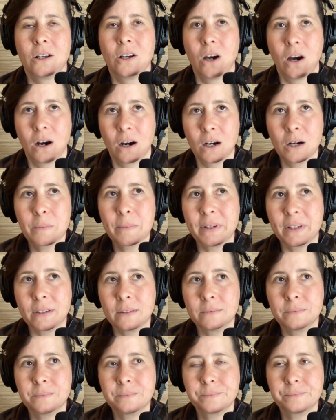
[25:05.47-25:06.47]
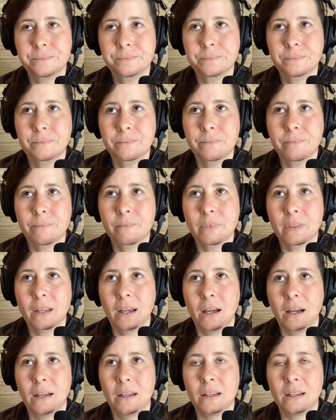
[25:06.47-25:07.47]
carbon
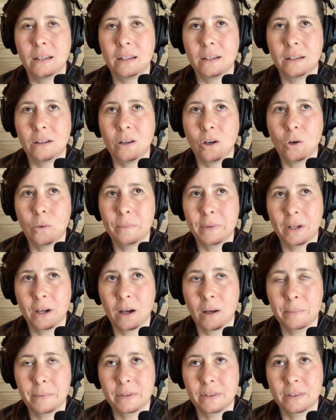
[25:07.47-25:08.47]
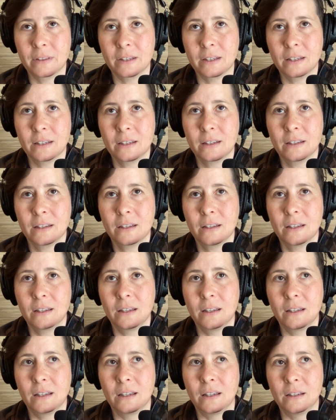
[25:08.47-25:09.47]
in homeopathy
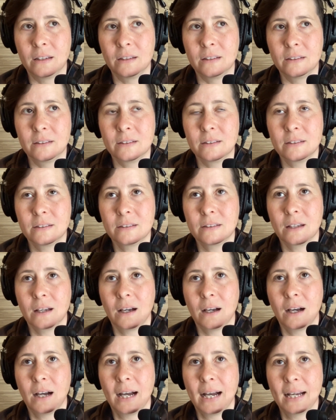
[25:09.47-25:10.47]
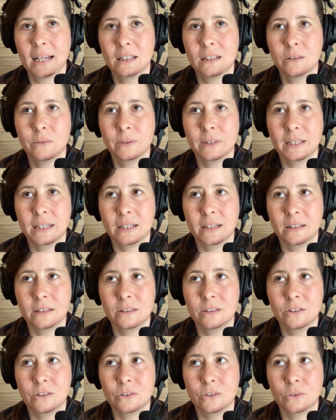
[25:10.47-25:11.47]
is highly
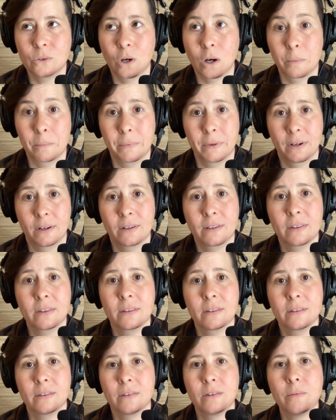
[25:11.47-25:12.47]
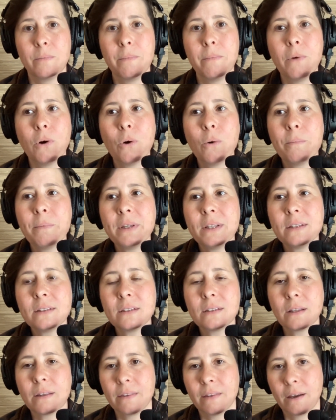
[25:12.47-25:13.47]
related to our birth. The
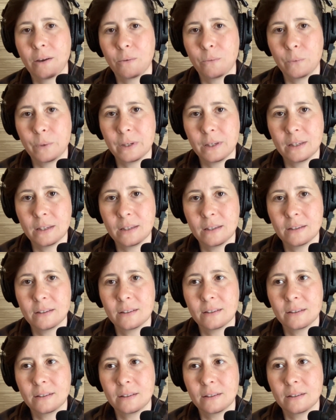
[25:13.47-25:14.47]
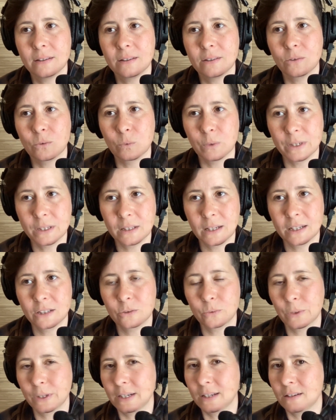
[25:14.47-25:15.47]
moment that we
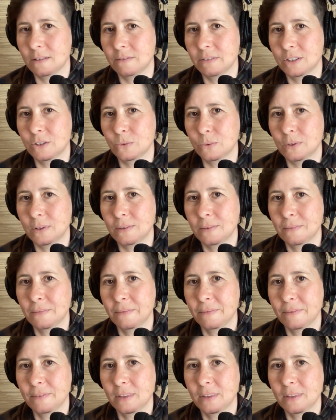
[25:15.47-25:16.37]
realize we're an individual,